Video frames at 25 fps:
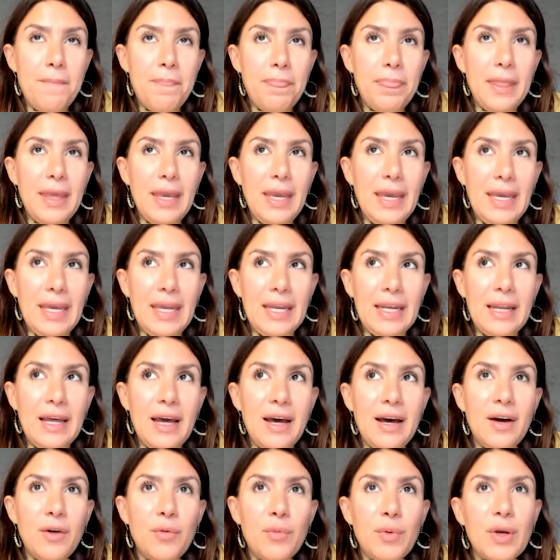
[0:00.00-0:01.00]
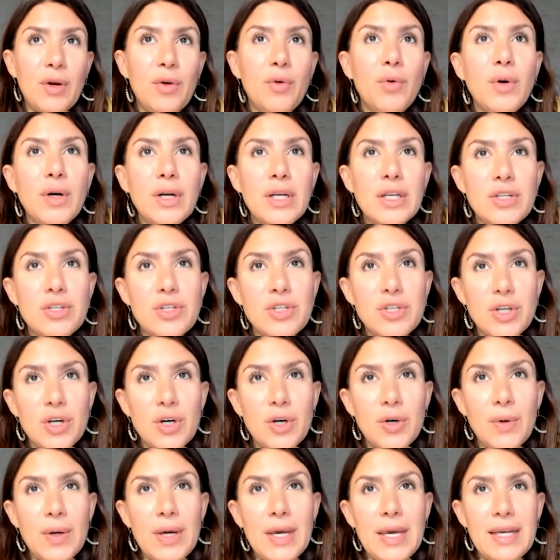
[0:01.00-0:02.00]
in a recorded
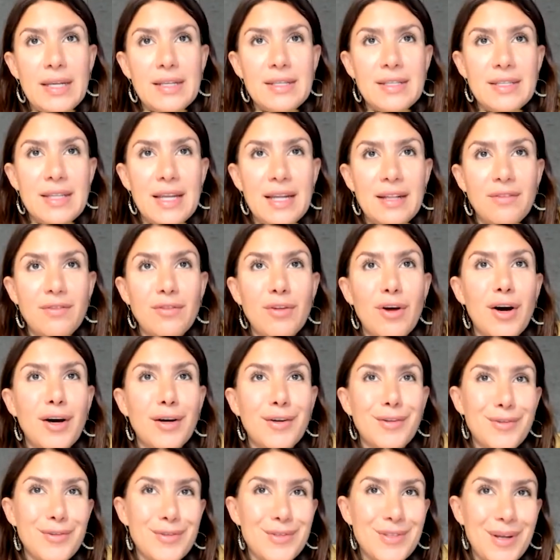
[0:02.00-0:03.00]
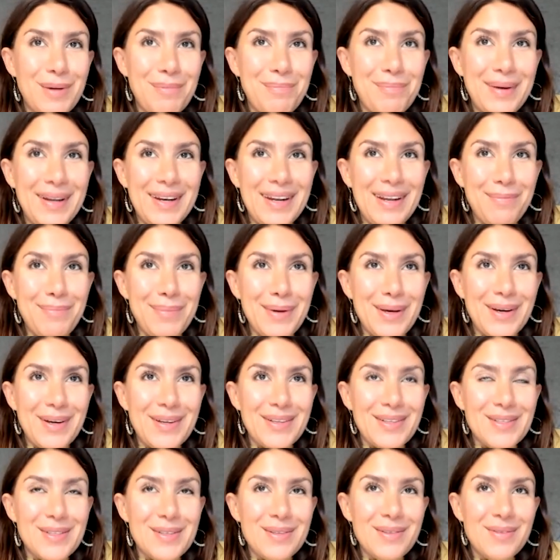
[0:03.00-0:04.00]
show is then talk to somebody,
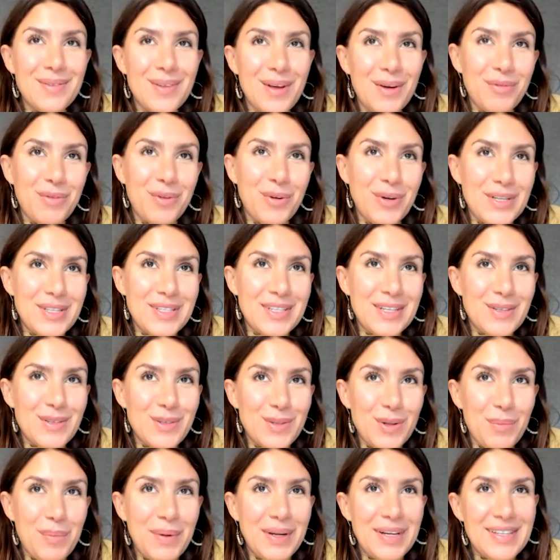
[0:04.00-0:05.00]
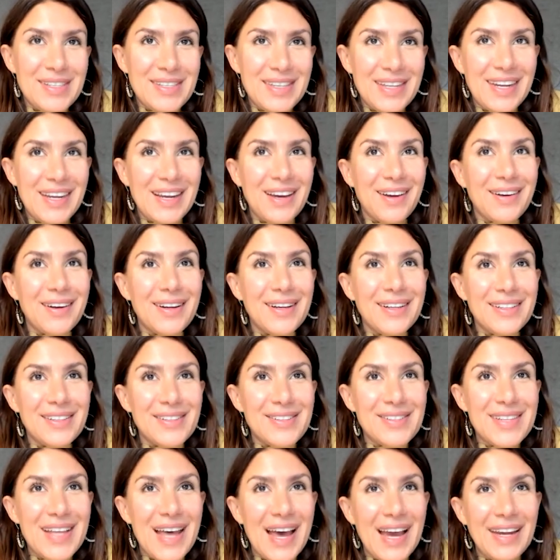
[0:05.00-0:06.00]
because of course, there's nobody sitting on the other
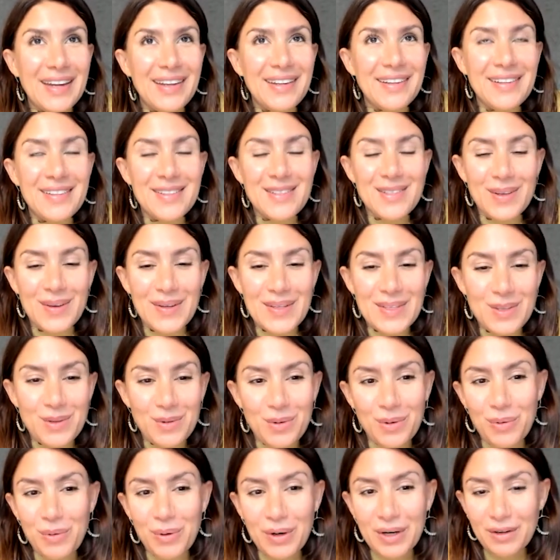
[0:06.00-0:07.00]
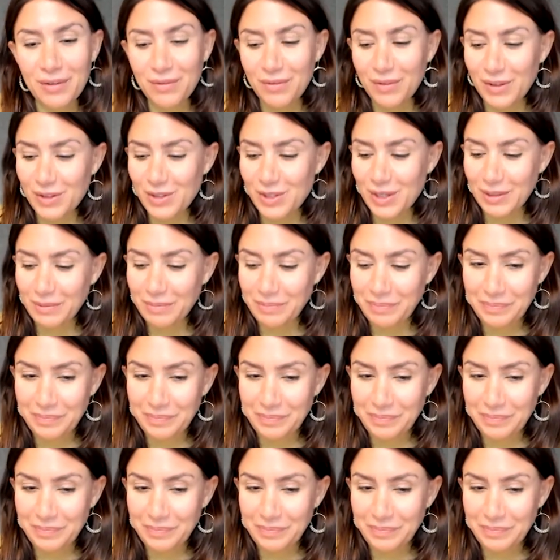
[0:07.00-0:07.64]
side, so it's a recorded version.